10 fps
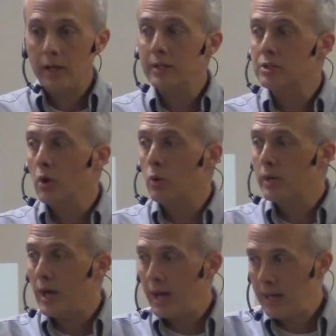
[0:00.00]
It's
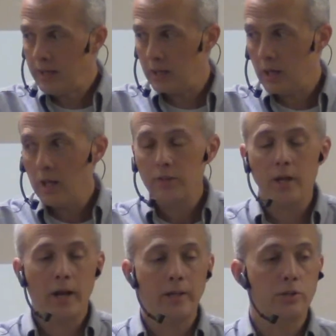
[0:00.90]
okay
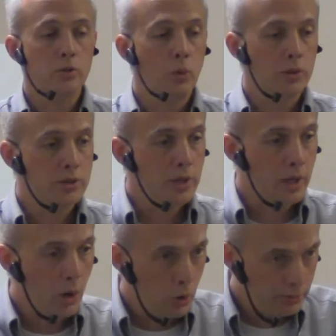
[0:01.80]
that I just want to stay
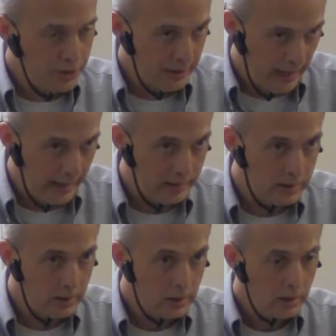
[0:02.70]
home tonight.